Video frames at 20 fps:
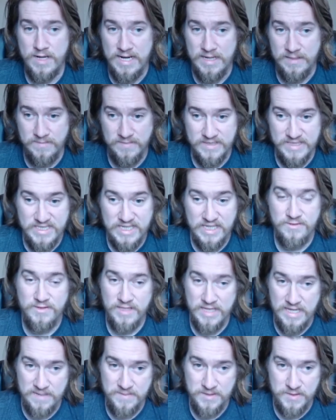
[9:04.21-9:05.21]
I am
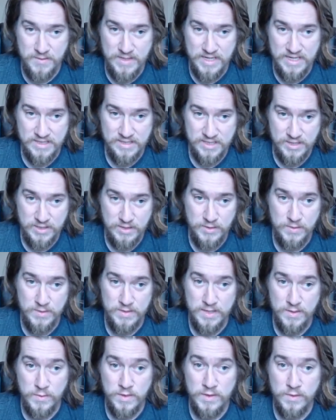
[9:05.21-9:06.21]
definitely happy to announce to you
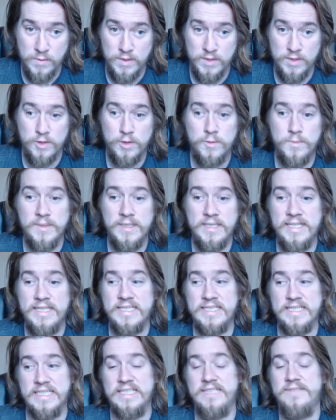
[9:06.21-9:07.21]
that we will be
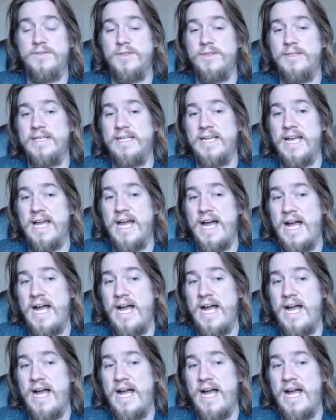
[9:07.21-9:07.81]
delivering,